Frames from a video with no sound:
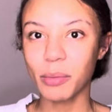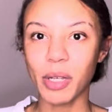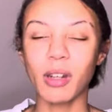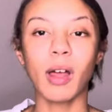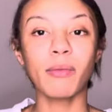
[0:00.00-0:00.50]

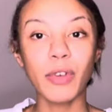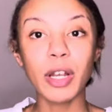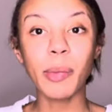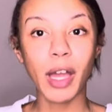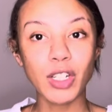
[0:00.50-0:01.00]
But I'm very
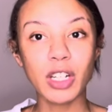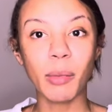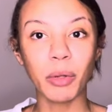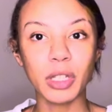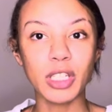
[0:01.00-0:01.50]
passionate
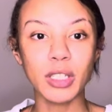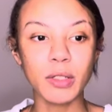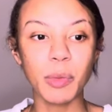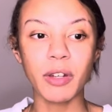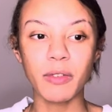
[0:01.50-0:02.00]
about this, so
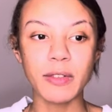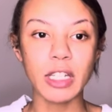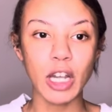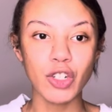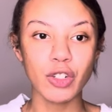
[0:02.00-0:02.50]
spending fifteen
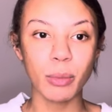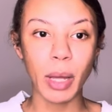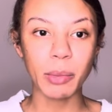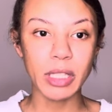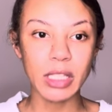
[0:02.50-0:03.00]
hundred dollars
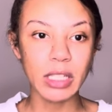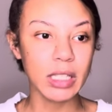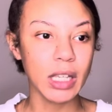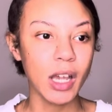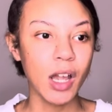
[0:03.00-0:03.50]
on my business,
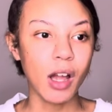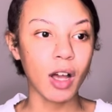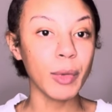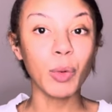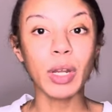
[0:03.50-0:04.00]

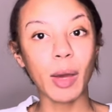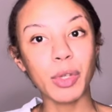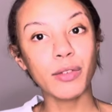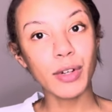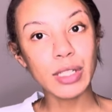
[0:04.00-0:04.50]
um, it would not be
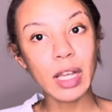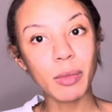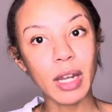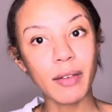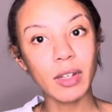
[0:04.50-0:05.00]
the first time
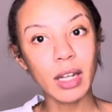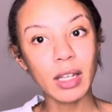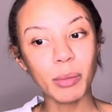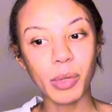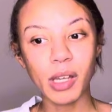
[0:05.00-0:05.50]
that I've done
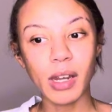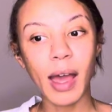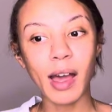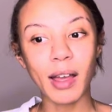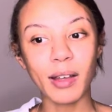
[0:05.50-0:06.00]
it, but
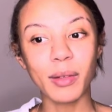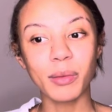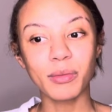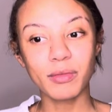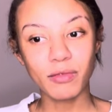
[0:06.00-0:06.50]
I
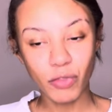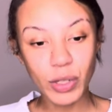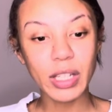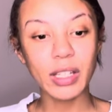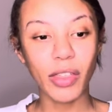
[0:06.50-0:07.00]

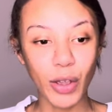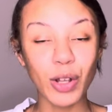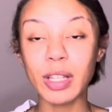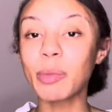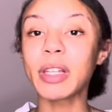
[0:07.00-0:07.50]
really
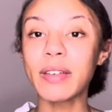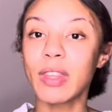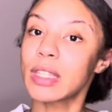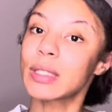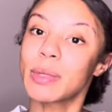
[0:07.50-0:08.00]
thoroughly believe in
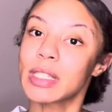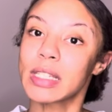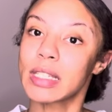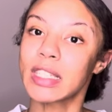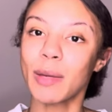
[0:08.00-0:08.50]
this business
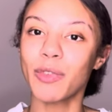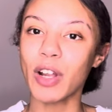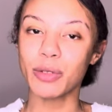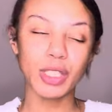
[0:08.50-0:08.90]
this time around.